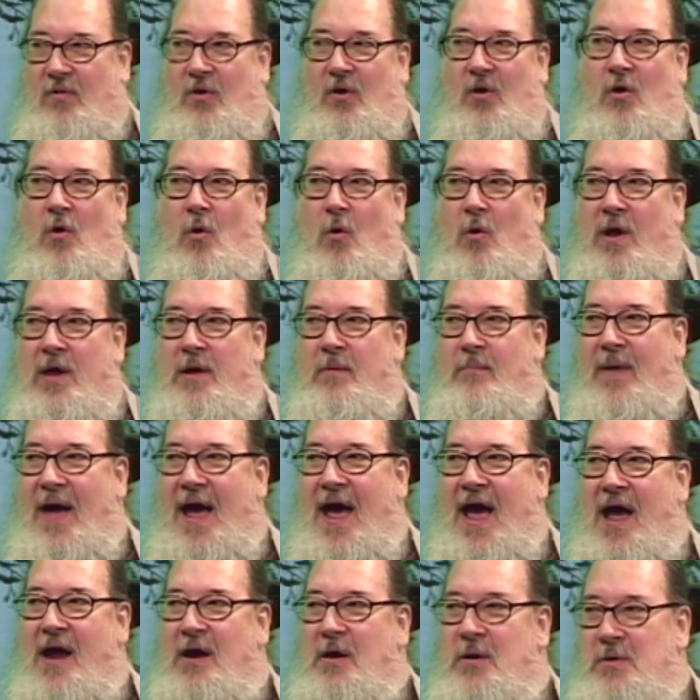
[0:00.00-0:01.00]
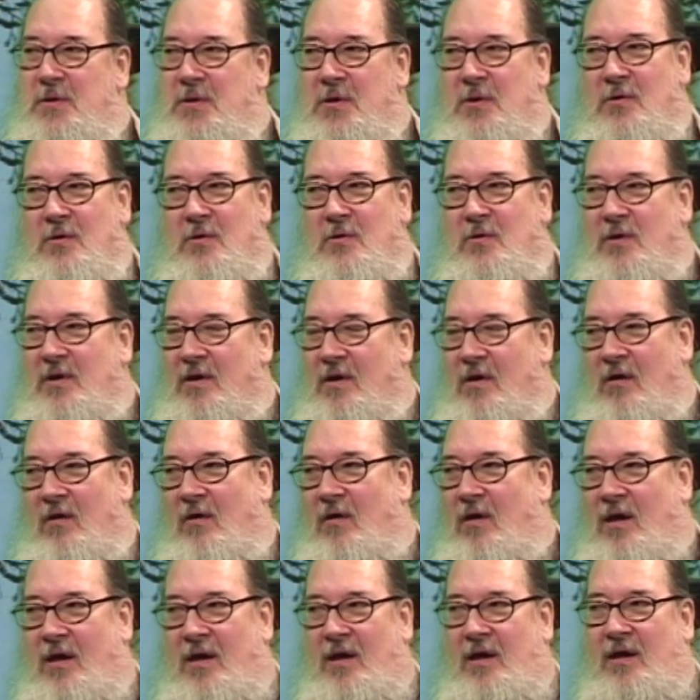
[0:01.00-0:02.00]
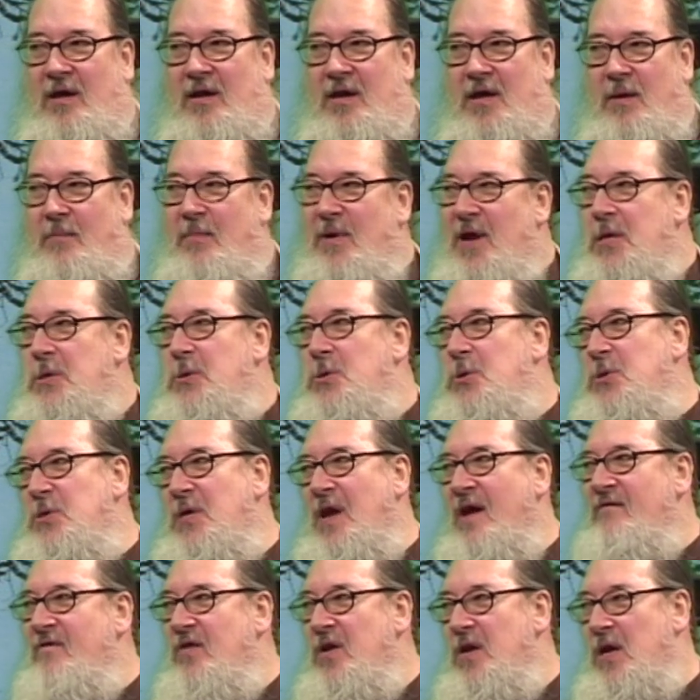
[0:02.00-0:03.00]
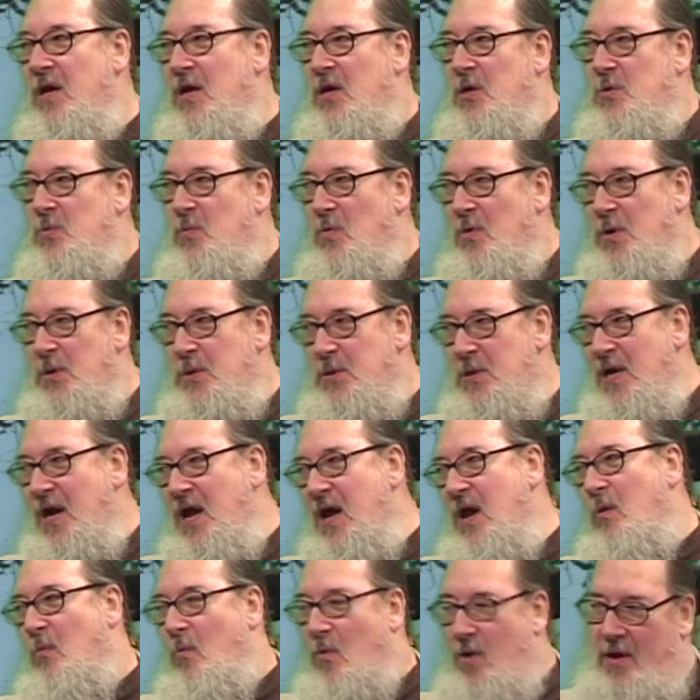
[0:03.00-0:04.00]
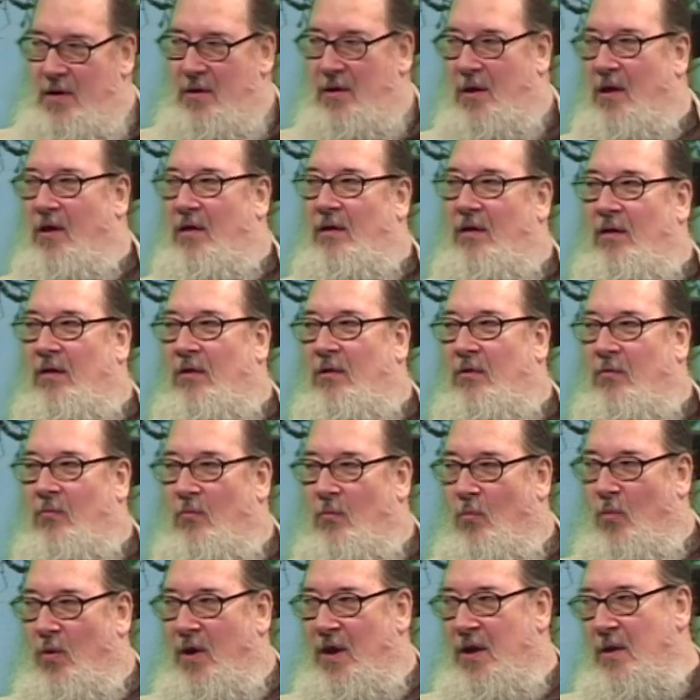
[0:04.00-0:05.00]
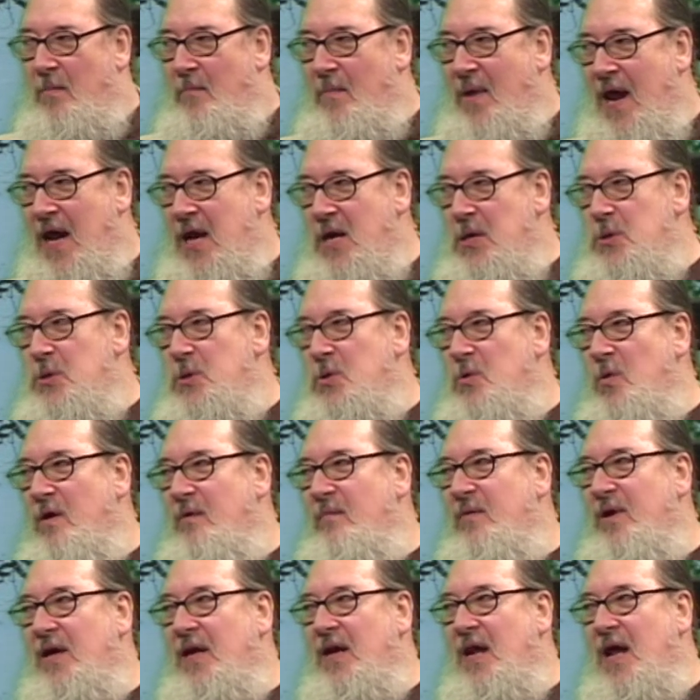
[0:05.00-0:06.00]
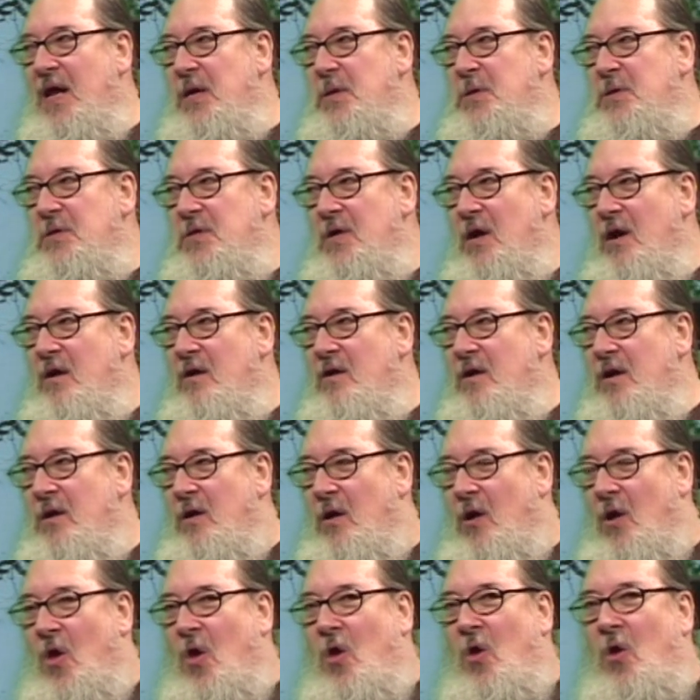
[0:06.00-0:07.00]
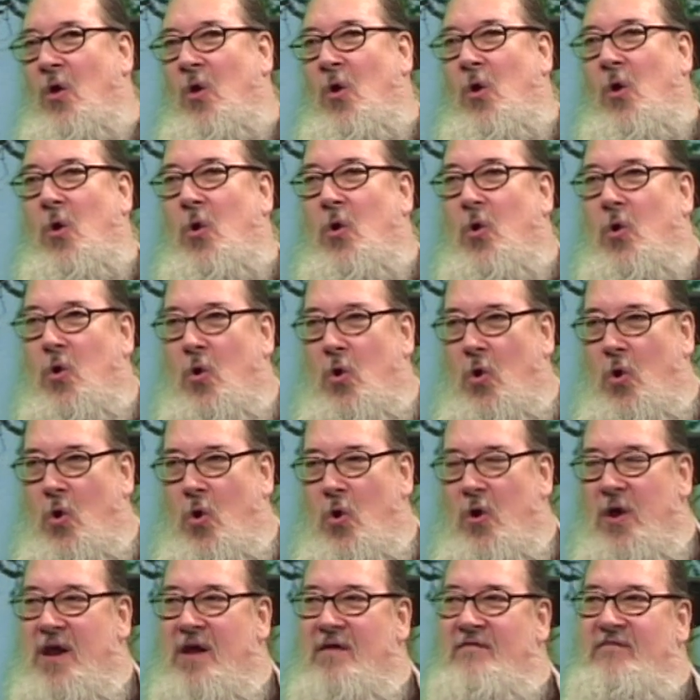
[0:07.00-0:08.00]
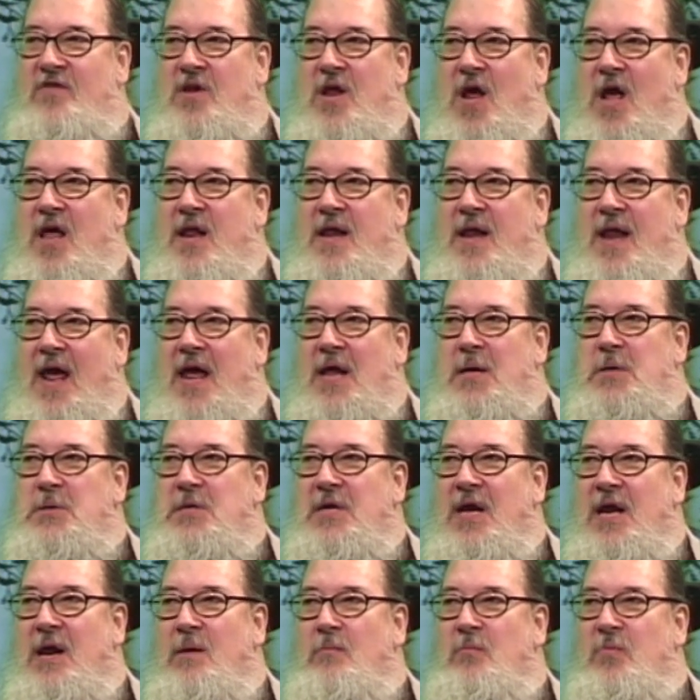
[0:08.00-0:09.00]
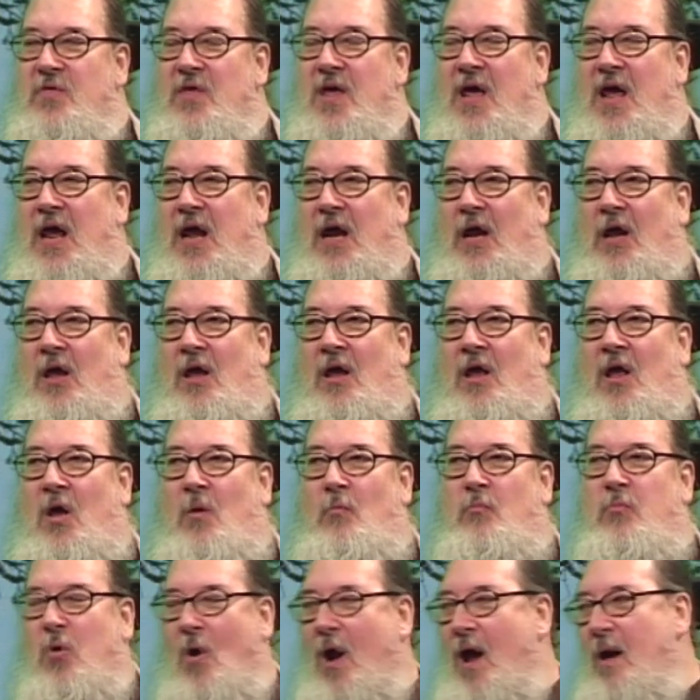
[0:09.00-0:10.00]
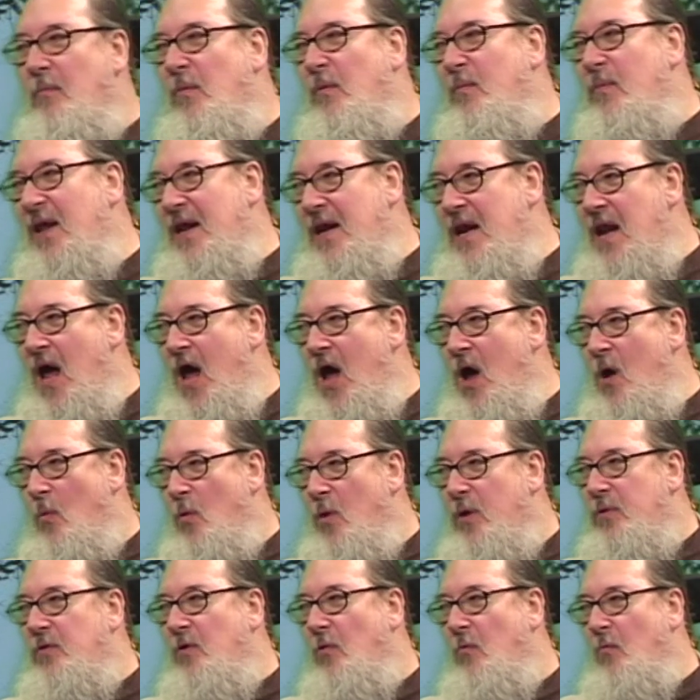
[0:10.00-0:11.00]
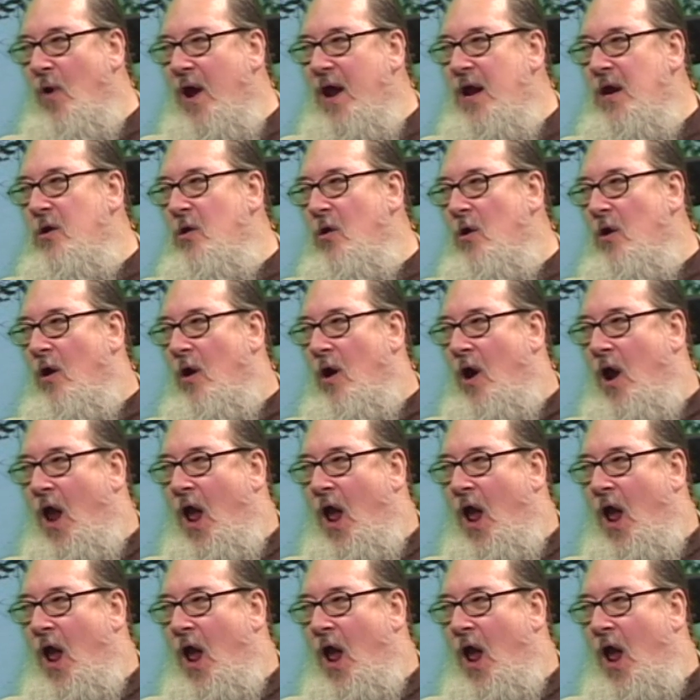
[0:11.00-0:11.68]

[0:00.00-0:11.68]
going back to you know, the mid 70s, we'll say, when when the mainstreaming and that started, mm-hmm. could have done that same thing. Probably not with a writer